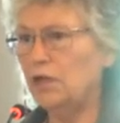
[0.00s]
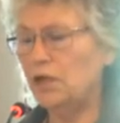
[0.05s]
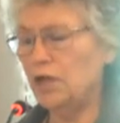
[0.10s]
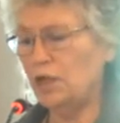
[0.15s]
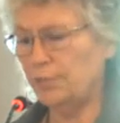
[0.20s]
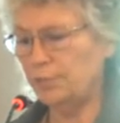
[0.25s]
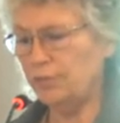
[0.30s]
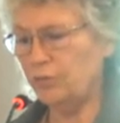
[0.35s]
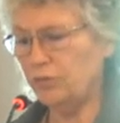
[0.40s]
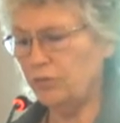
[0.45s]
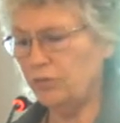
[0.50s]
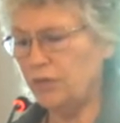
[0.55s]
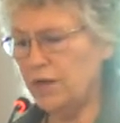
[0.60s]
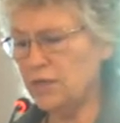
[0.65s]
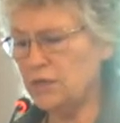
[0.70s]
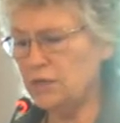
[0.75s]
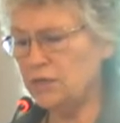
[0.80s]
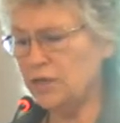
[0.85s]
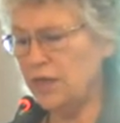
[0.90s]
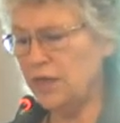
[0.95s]
He
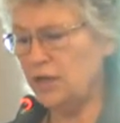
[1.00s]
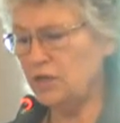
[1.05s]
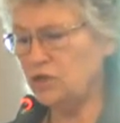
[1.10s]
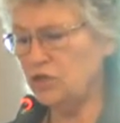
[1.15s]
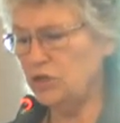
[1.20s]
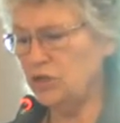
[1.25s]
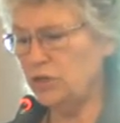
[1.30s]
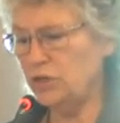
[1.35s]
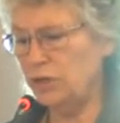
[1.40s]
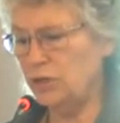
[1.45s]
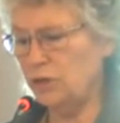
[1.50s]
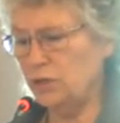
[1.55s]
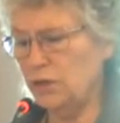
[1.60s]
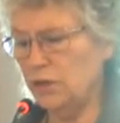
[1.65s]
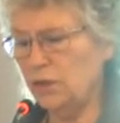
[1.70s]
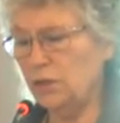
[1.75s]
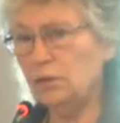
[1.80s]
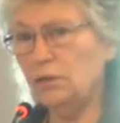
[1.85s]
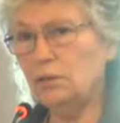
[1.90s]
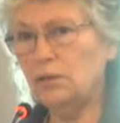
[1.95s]
progressed to
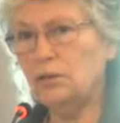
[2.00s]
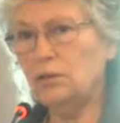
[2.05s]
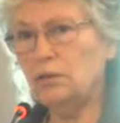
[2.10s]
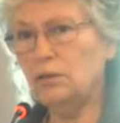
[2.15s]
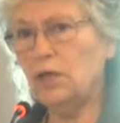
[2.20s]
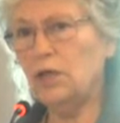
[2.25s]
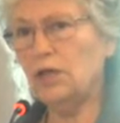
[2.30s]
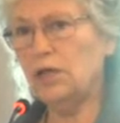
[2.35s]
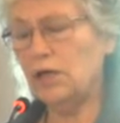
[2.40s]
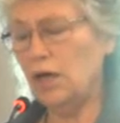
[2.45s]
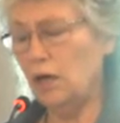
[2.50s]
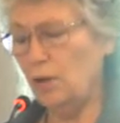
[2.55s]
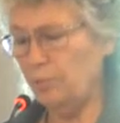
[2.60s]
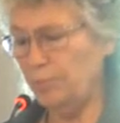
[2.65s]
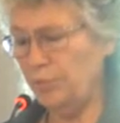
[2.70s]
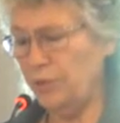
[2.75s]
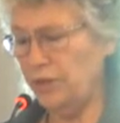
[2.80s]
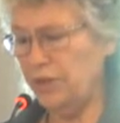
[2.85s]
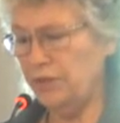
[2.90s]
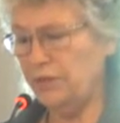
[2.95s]
engineering,
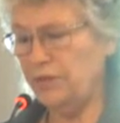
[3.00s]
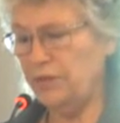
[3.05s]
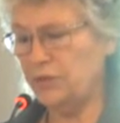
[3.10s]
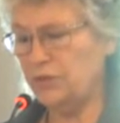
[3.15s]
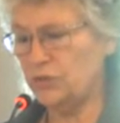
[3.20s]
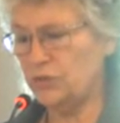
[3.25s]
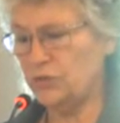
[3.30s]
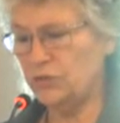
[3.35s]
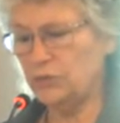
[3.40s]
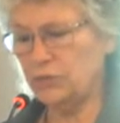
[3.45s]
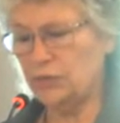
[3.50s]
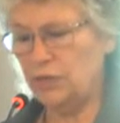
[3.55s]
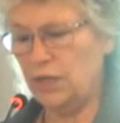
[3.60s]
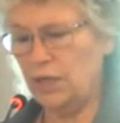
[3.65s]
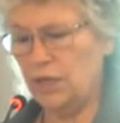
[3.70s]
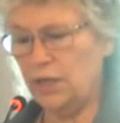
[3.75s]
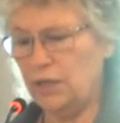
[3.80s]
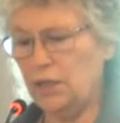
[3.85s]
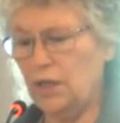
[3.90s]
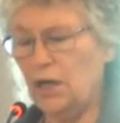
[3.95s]
accompanied the
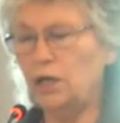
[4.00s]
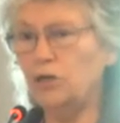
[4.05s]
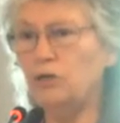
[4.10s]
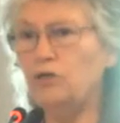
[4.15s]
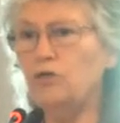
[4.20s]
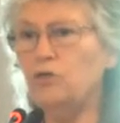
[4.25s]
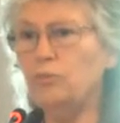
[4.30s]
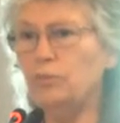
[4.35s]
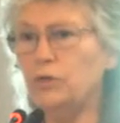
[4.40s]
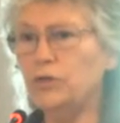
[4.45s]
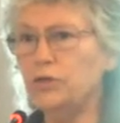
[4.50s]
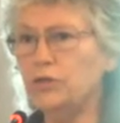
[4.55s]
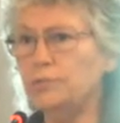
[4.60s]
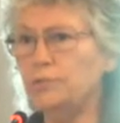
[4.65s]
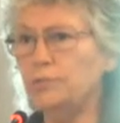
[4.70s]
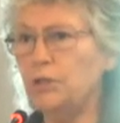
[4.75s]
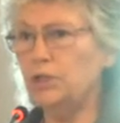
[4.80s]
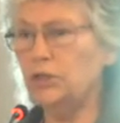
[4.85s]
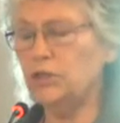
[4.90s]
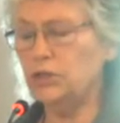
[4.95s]
Sultan on numerous
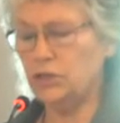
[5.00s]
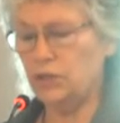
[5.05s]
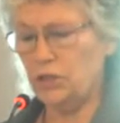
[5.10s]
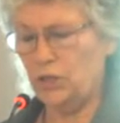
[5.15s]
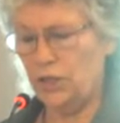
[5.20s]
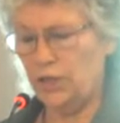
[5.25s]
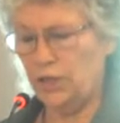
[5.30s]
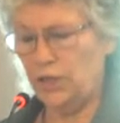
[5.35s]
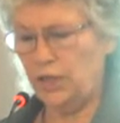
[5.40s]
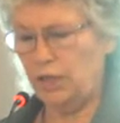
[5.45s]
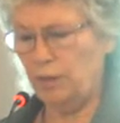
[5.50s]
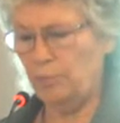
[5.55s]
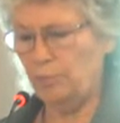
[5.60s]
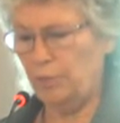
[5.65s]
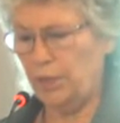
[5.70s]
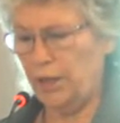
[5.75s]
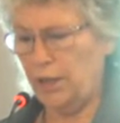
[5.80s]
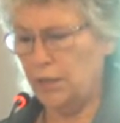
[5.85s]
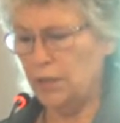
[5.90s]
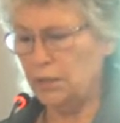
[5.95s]
military
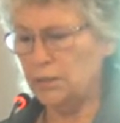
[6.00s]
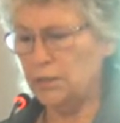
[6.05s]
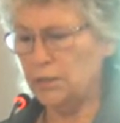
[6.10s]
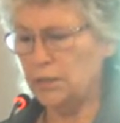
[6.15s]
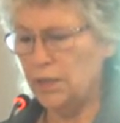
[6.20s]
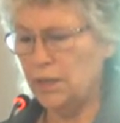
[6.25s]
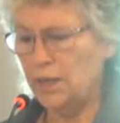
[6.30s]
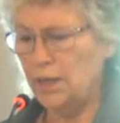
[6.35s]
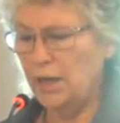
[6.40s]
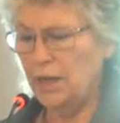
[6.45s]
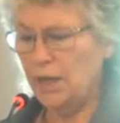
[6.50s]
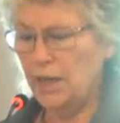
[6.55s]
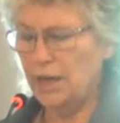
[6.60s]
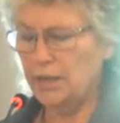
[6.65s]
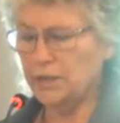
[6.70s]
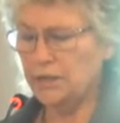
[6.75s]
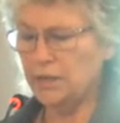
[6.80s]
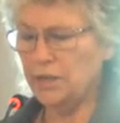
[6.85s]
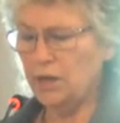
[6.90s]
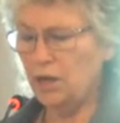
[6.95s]
campaigns
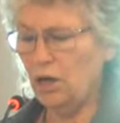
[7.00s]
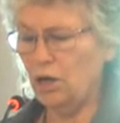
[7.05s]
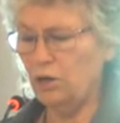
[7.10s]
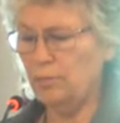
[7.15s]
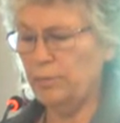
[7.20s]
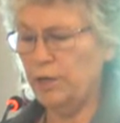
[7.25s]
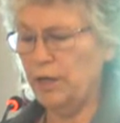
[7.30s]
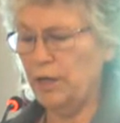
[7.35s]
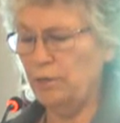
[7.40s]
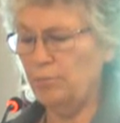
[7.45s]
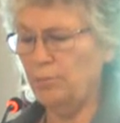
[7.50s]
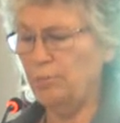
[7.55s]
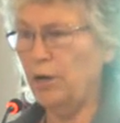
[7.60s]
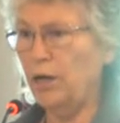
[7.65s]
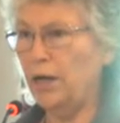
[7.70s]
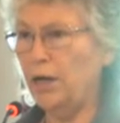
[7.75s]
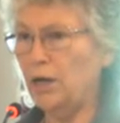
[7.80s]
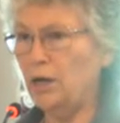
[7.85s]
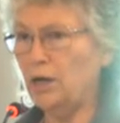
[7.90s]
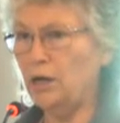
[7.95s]
as the Ottoman
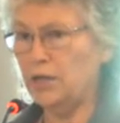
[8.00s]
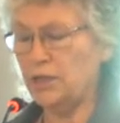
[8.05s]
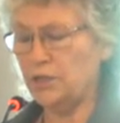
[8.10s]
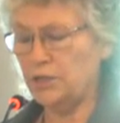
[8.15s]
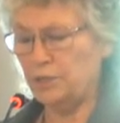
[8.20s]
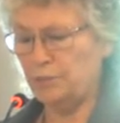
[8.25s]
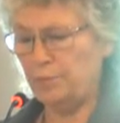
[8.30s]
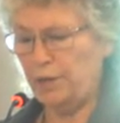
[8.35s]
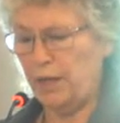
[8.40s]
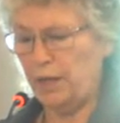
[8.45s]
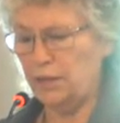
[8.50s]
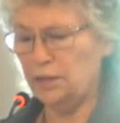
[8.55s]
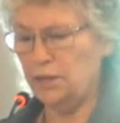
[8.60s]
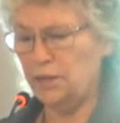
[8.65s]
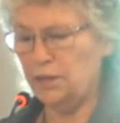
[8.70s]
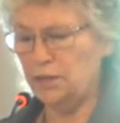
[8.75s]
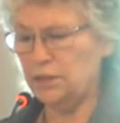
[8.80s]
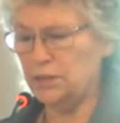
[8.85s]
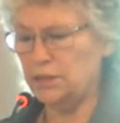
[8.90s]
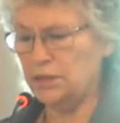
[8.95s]
Empire
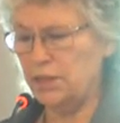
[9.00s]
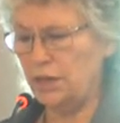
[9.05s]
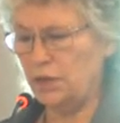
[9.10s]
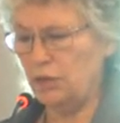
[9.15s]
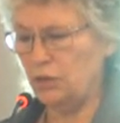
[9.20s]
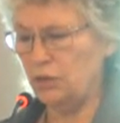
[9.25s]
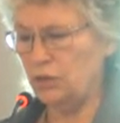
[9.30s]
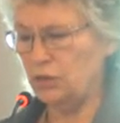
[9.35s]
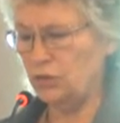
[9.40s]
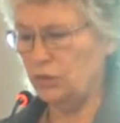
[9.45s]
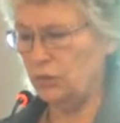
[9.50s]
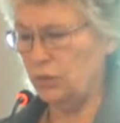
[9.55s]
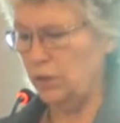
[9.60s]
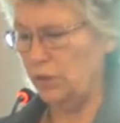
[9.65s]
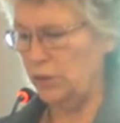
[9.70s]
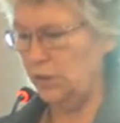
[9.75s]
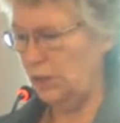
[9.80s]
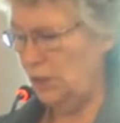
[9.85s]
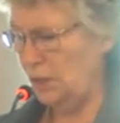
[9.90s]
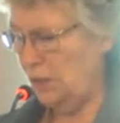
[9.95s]
expanded its
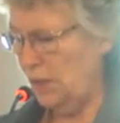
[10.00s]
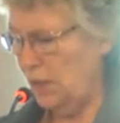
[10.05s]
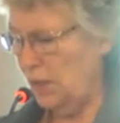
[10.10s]
territory,